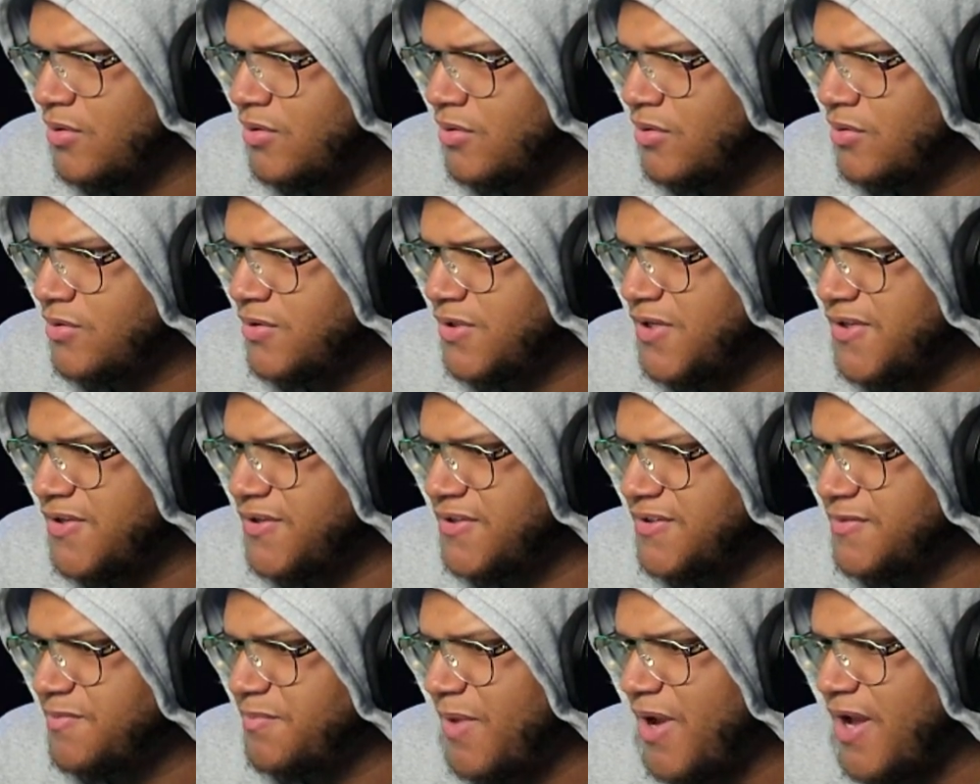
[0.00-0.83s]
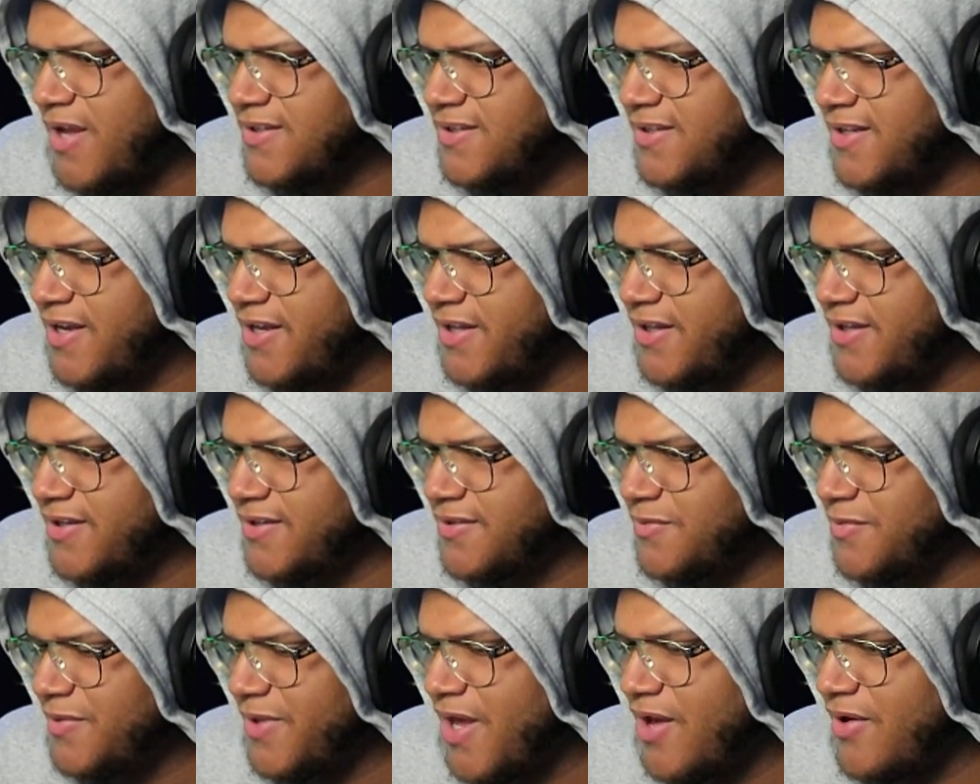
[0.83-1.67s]
So there's spots like
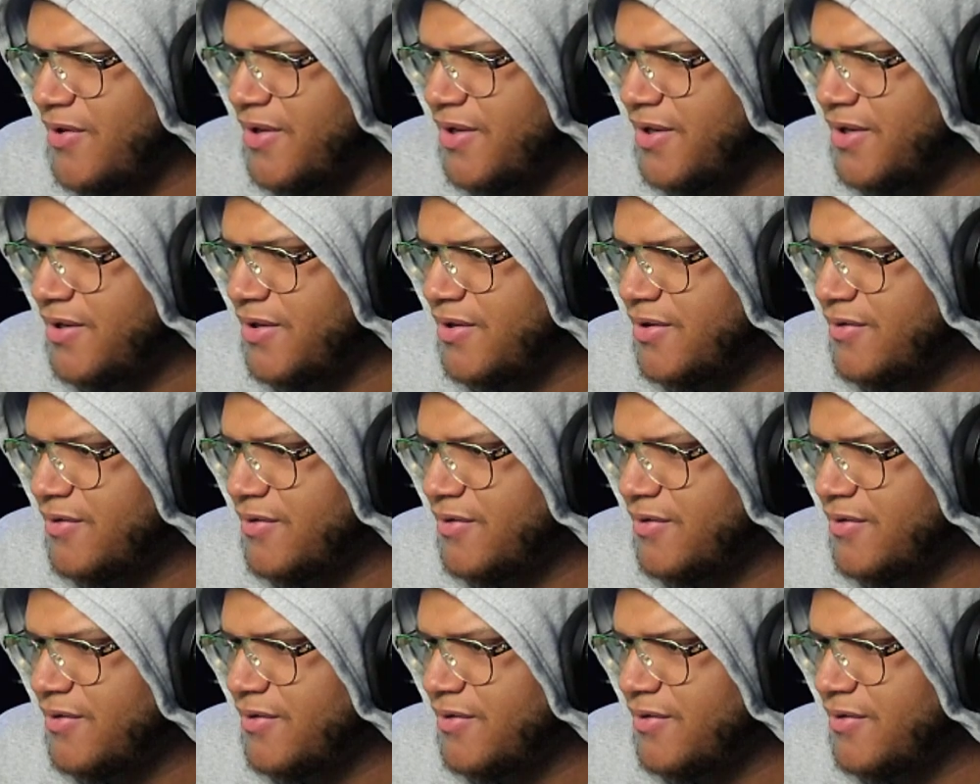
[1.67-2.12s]
this without it.